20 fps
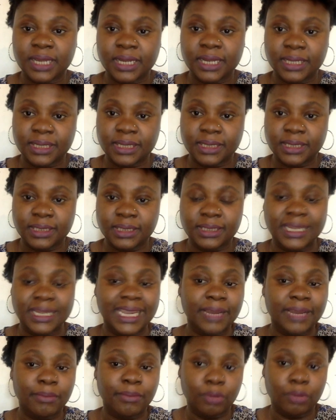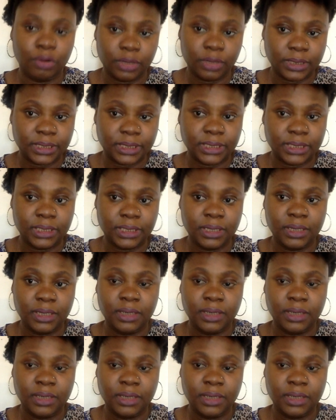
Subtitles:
at Sneaker Box.